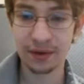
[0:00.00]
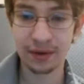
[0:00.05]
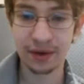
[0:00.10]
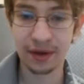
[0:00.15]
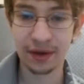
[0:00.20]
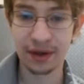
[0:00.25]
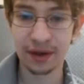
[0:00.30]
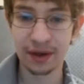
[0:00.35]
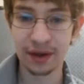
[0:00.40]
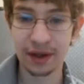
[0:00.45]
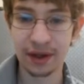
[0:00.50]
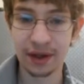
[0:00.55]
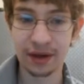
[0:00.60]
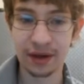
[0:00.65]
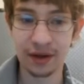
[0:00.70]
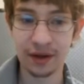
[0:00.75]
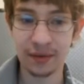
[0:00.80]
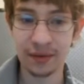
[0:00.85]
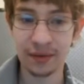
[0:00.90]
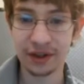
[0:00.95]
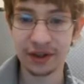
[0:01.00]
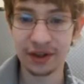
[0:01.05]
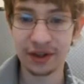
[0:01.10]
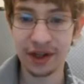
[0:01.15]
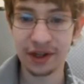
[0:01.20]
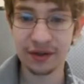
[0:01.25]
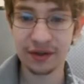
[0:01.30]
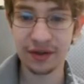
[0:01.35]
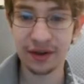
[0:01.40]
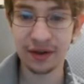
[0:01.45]
And then, oh, there's an
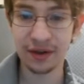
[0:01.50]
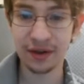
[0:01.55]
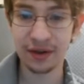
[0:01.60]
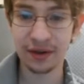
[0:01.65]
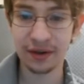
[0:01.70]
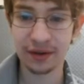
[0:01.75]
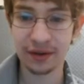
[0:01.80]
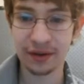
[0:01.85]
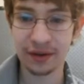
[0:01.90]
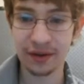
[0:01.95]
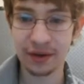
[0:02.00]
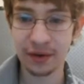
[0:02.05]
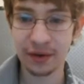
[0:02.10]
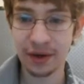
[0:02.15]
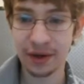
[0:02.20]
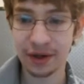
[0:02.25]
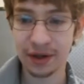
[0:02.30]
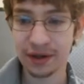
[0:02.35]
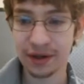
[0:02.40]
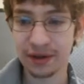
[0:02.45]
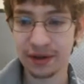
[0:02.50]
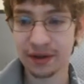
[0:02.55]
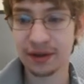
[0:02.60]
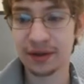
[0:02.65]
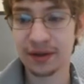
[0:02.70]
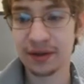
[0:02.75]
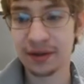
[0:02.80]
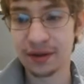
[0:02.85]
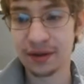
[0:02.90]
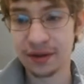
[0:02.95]
answer there. Correct.
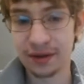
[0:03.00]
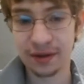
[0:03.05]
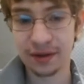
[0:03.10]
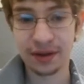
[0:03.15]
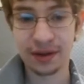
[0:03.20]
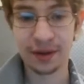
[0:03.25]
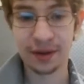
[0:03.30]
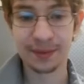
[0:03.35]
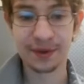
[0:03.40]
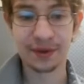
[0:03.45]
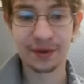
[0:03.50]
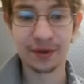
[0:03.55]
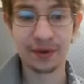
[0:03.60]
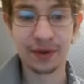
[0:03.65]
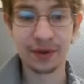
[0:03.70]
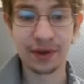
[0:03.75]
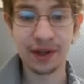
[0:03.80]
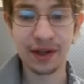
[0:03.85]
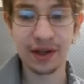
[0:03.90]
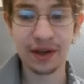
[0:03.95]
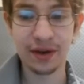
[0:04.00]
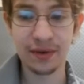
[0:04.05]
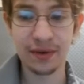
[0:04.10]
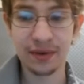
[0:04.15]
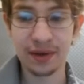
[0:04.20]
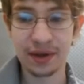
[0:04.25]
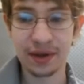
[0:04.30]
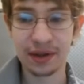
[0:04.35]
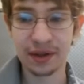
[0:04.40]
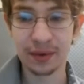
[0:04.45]
Keep scrolling
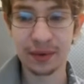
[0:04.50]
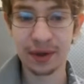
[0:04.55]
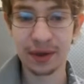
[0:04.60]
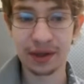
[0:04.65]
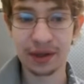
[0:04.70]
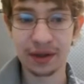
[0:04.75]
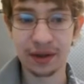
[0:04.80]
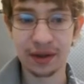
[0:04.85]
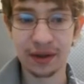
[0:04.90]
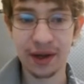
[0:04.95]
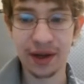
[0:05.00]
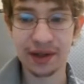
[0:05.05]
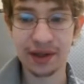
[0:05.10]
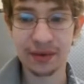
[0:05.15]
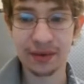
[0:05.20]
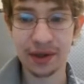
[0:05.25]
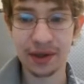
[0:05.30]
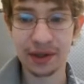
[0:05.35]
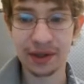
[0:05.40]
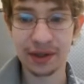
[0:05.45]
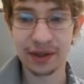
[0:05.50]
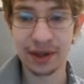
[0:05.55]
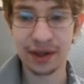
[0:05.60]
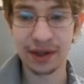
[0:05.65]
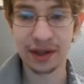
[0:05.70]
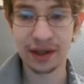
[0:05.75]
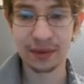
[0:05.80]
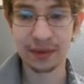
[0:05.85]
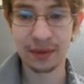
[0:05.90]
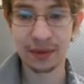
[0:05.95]
down until we get to the last question that
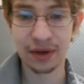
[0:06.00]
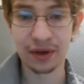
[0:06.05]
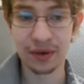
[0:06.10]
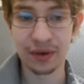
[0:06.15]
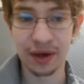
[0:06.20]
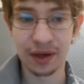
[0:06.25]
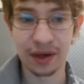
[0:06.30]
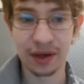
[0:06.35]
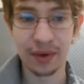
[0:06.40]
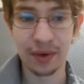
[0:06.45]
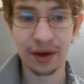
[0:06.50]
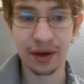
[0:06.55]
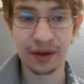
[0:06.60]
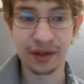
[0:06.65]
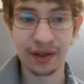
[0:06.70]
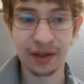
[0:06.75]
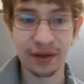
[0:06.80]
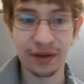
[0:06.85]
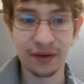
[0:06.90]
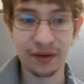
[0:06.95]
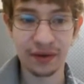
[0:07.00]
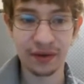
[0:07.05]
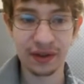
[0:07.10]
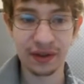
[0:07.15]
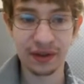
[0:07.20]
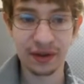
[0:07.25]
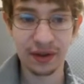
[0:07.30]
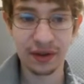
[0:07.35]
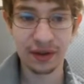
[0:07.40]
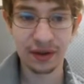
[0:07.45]
needs to be corrected by
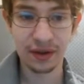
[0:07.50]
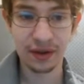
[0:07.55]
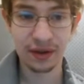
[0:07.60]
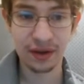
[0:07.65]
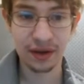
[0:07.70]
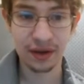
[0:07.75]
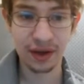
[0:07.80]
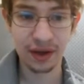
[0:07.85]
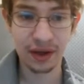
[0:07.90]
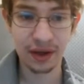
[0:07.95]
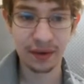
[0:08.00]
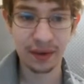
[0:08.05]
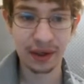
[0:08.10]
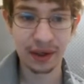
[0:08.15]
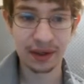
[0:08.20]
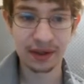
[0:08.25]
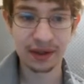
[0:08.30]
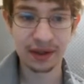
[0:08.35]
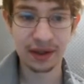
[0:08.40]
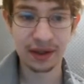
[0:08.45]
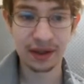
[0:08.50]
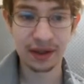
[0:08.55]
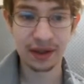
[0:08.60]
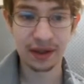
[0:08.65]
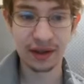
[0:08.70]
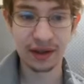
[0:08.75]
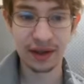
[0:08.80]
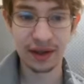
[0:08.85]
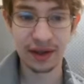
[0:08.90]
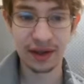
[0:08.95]
ourselves. And we can
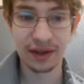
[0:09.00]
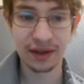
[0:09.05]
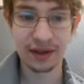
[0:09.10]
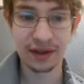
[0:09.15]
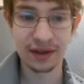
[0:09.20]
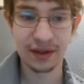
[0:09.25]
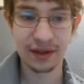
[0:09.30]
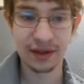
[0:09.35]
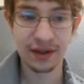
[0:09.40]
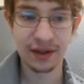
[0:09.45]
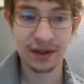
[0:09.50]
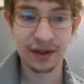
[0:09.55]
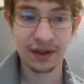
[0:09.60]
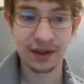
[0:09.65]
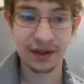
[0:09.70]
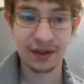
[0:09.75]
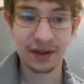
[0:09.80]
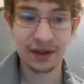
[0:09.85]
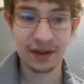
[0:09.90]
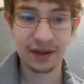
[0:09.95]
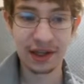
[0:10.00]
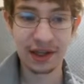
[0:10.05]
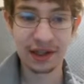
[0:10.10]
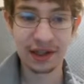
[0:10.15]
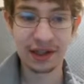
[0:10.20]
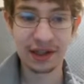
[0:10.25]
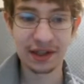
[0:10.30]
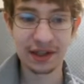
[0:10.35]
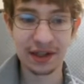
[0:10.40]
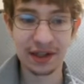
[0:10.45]
see that
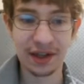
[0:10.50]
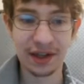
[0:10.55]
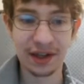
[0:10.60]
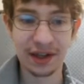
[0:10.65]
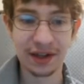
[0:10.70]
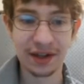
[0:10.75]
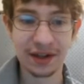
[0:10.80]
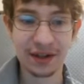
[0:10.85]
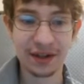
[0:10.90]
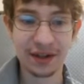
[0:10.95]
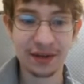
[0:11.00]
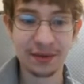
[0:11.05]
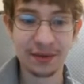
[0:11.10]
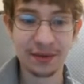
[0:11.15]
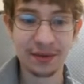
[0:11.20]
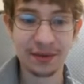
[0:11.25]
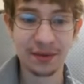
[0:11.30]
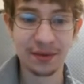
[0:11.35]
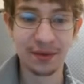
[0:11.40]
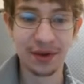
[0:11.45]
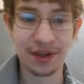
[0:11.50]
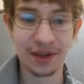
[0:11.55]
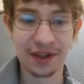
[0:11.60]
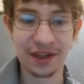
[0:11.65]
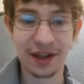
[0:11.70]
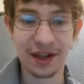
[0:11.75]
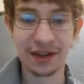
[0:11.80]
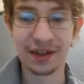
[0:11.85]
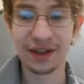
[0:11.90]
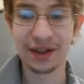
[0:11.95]
this is a one
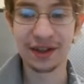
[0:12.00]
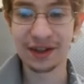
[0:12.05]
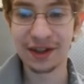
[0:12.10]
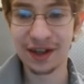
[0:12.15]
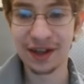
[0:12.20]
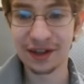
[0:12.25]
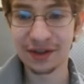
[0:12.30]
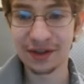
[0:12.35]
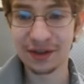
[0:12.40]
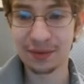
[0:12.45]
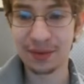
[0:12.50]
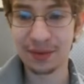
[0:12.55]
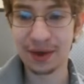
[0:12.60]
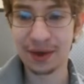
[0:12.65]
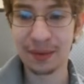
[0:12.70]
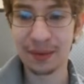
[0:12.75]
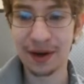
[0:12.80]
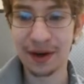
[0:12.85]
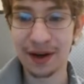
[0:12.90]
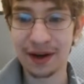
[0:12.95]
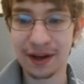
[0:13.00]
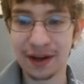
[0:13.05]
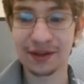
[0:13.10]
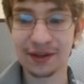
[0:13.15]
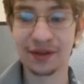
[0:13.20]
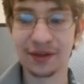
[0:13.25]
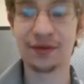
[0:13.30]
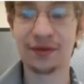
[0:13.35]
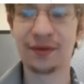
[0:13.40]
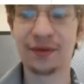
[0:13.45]
sentence answer, pretty bad
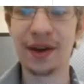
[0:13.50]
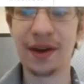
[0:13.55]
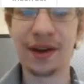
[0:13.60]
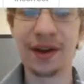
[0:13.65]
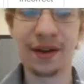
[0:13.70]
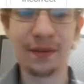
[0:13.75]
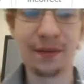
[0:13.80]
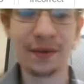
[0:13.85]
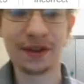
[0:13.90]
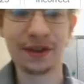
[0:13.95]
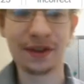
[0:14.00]
answer from Adam.